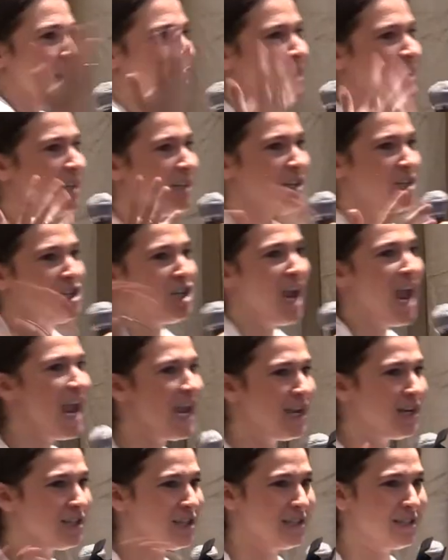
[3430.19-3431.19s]
anything to
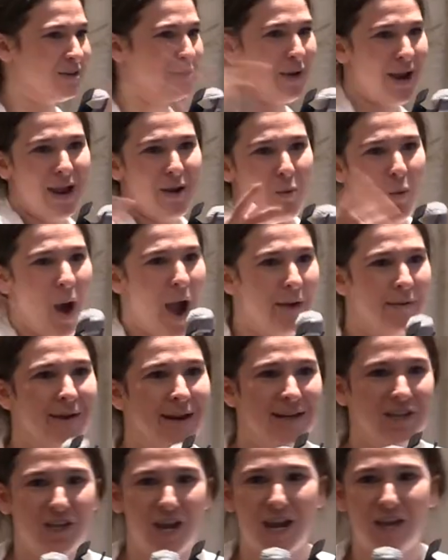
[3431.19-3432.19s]
change. It's great, why would
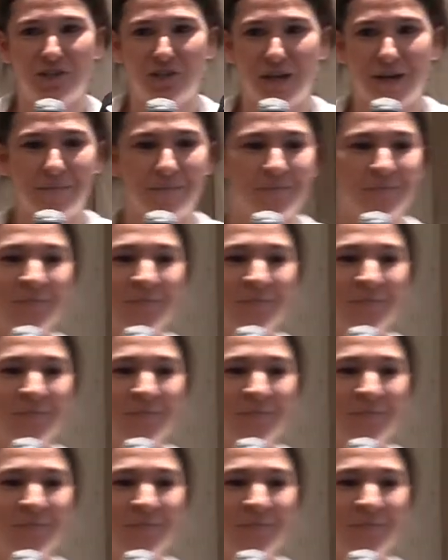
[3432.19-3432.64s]
I change it?